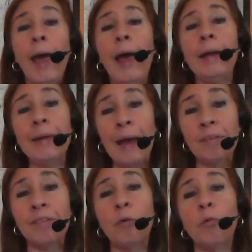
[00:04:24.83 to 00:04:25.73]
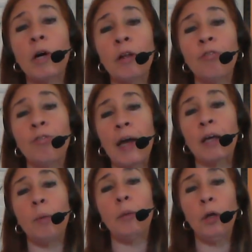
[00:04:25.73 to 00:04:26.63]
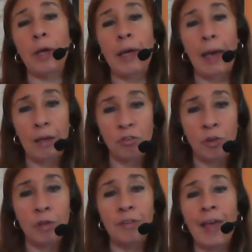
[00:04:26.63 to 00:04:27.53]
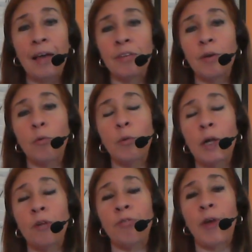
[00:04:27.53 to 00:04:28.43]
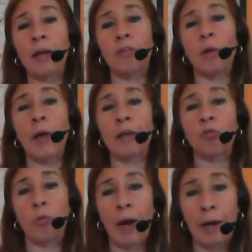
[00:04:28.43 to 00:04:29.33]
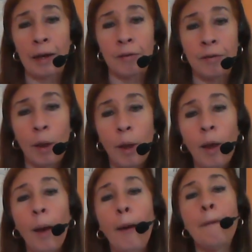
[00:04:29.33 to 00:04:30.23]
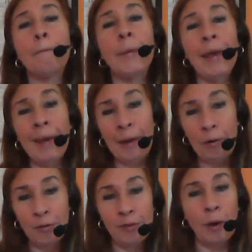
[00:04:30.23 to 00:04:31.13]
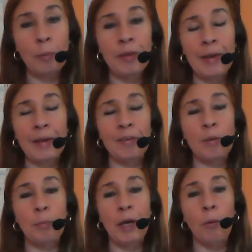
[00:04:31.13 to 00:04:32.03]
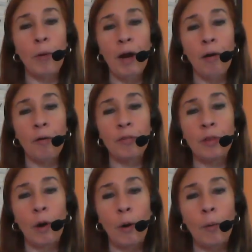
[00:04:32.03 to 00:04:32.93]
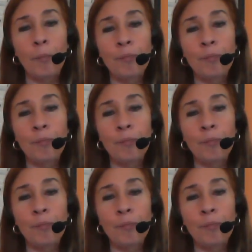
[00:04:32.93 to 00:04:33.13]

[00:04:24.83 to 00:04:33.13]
And yes, it will affect communications. Yes, it will affect electronics. Here's something to be aware of, though.